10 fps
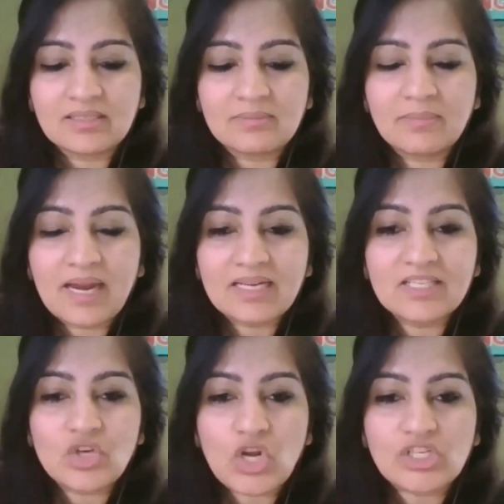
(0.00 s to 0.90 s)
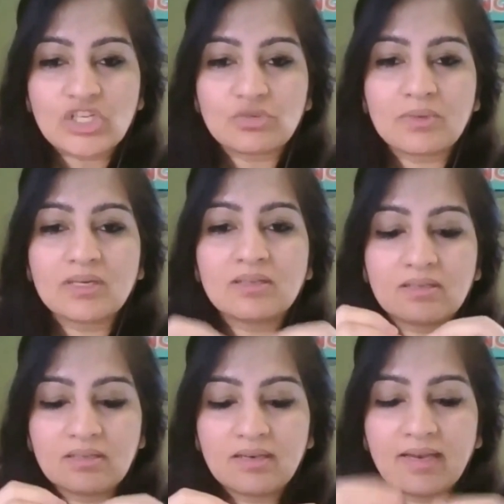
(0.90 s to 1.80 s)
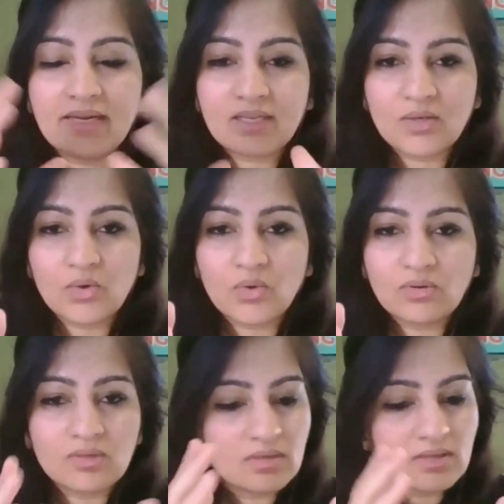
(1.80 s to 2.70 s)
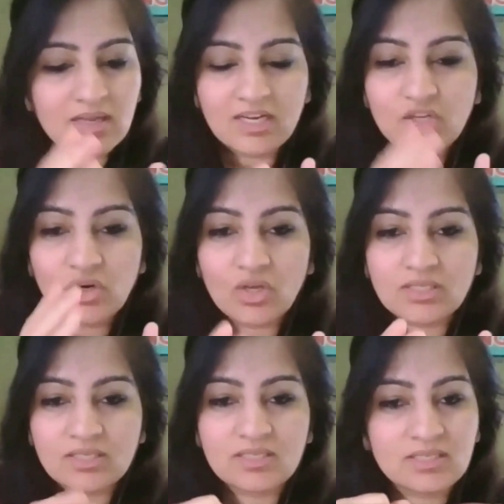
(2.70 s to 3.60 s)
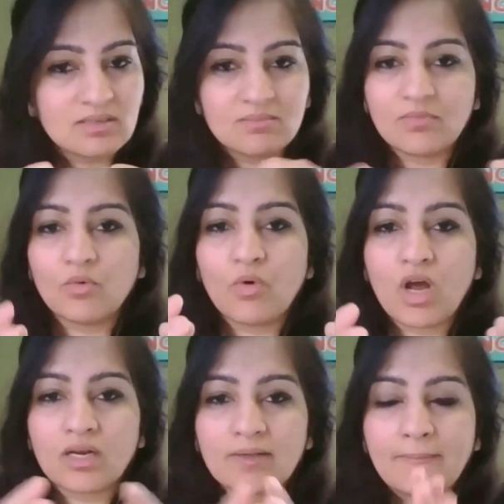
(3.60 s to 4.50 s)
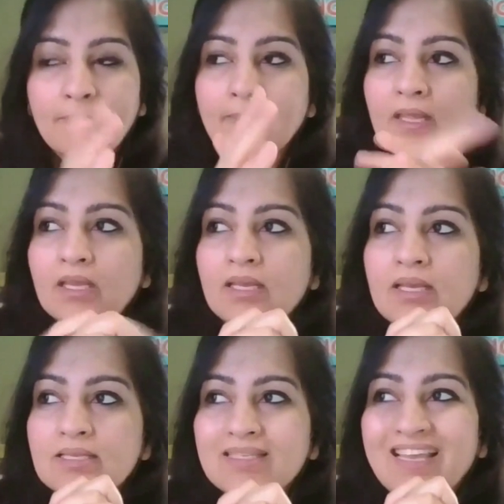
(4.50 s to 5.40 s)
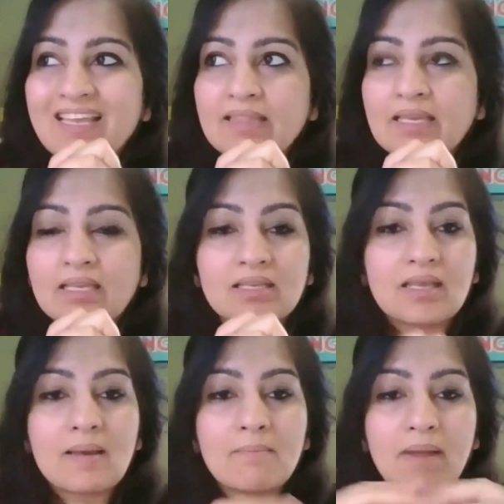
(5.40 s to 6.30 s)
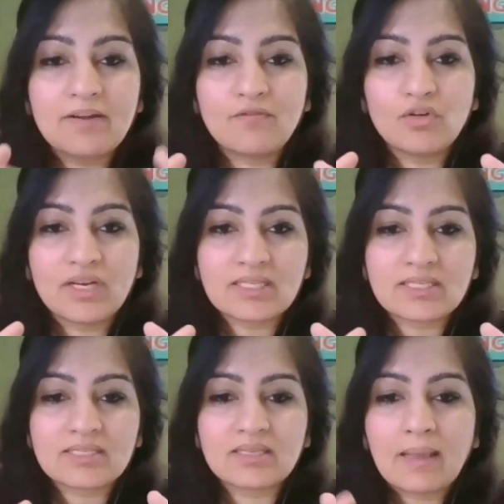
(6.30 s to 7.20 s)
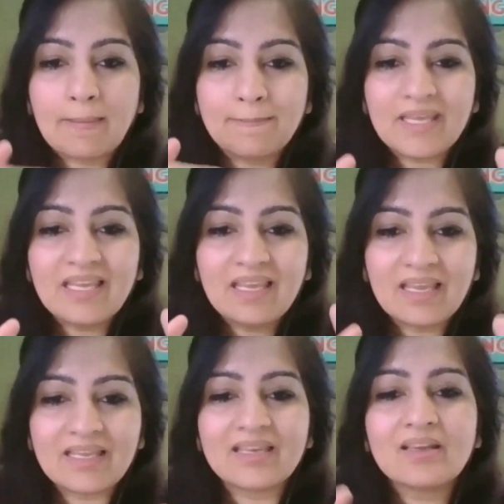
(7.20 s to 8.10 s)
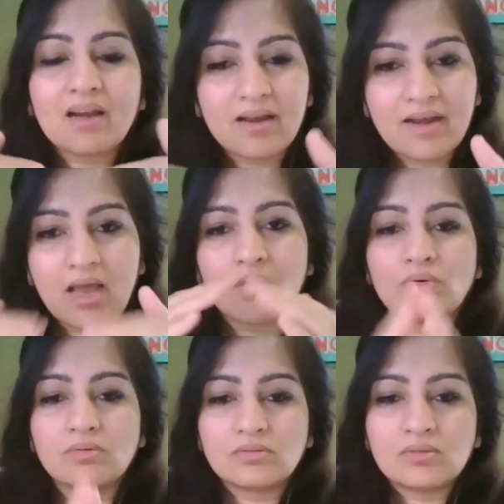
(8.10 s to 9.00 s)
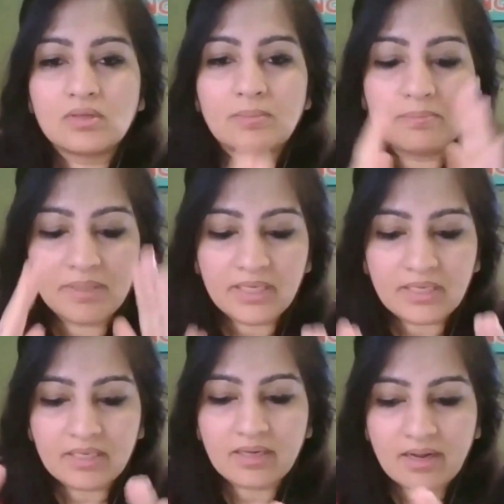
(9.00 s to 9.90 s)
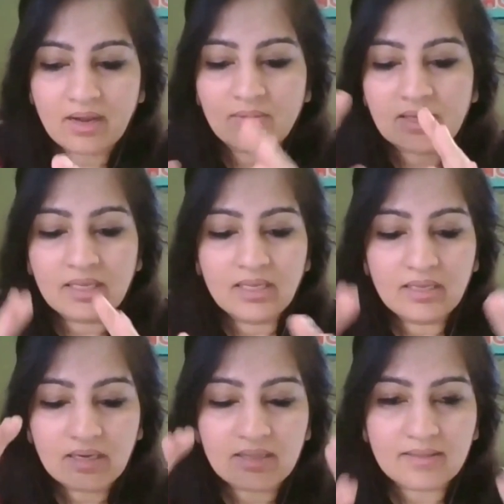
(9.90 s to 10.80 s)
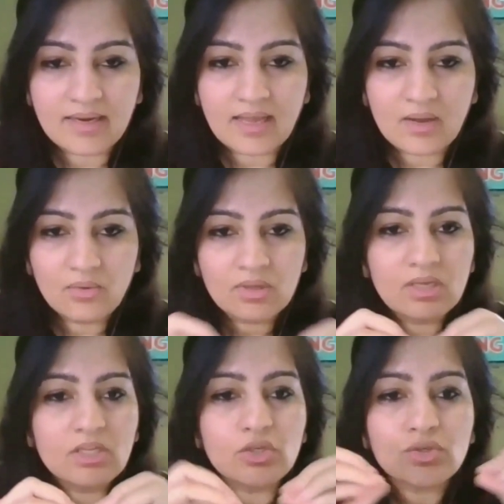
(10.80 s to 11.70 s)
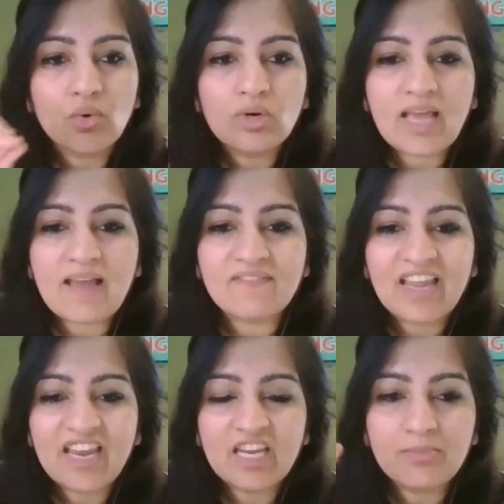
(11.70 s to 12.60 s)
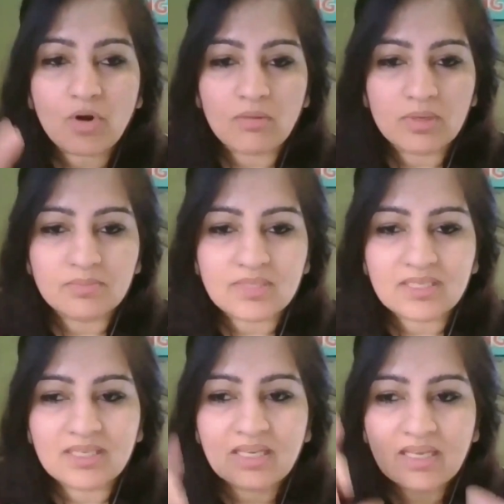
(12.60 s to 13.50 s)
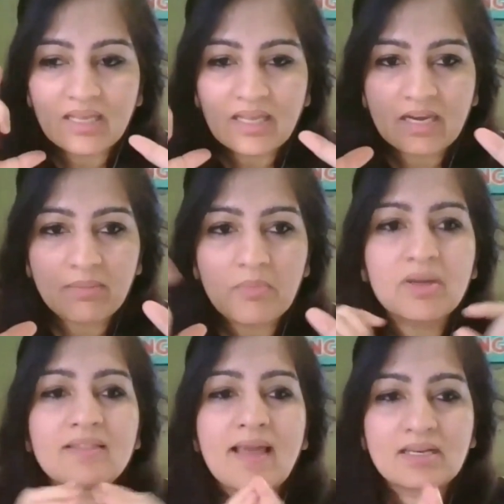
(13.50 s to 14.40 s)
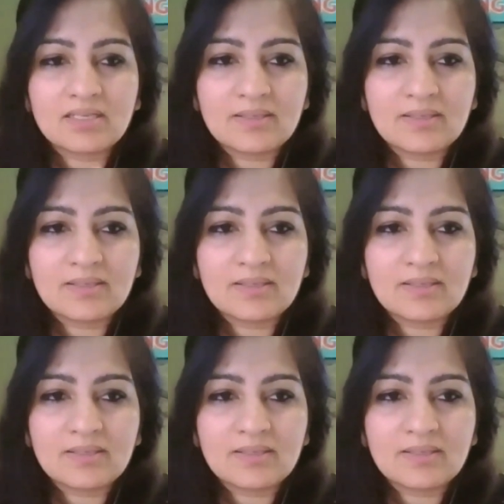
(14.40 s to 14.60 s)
Practice non-judgment. Let go, cut your losses, move on. Second thing, mindfulness. Be here now. Be here now. Here in the now, you don't have any problems. Remember that.